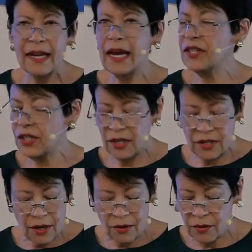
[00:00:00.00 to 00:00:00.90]
and to
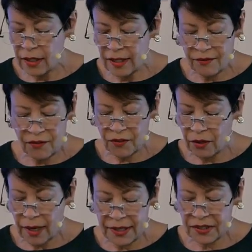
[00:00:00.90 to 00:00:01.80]
know the love of
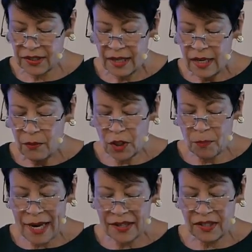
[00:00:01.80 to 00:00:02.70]
Christ, which
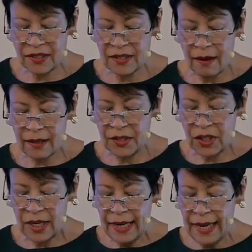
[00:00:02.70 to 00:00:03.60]
passes knowledge,